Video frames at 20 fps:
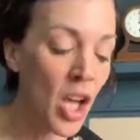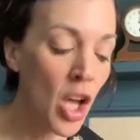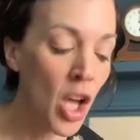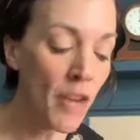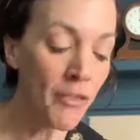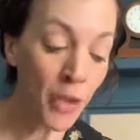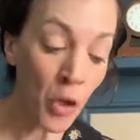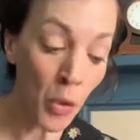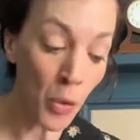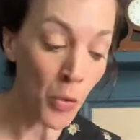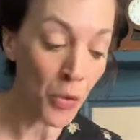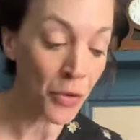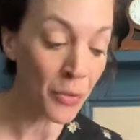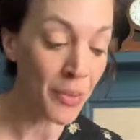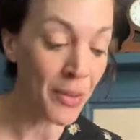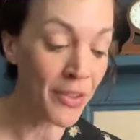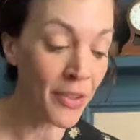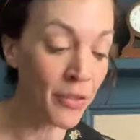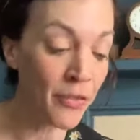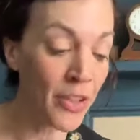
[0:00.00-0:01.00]
"Of course,"
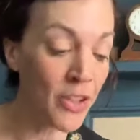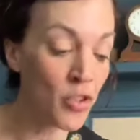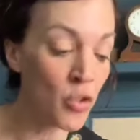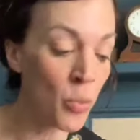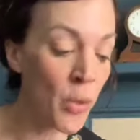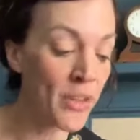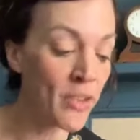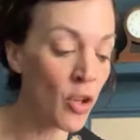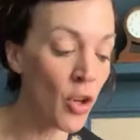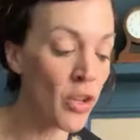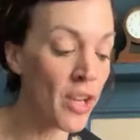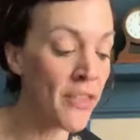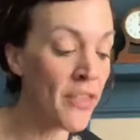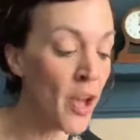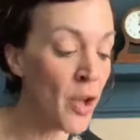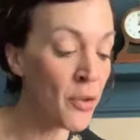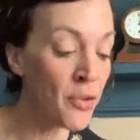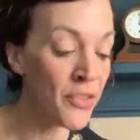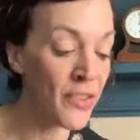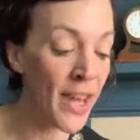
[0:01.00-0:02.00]
Mrs. Finch went on, "in
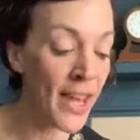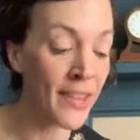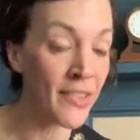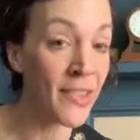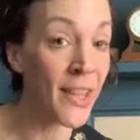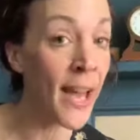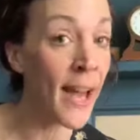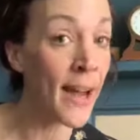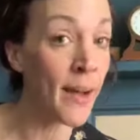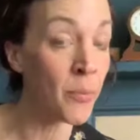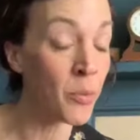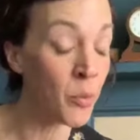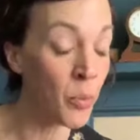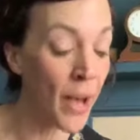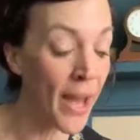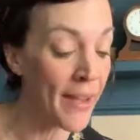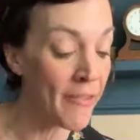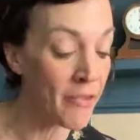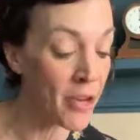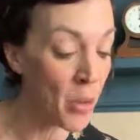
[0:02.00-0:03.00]
those days, cabs were
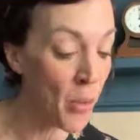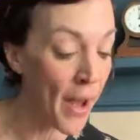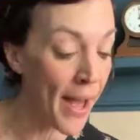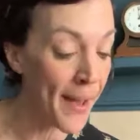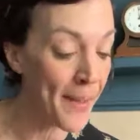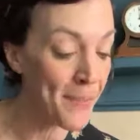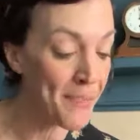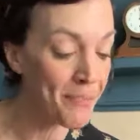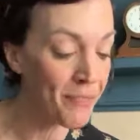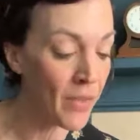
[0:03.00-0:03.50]
everywhere,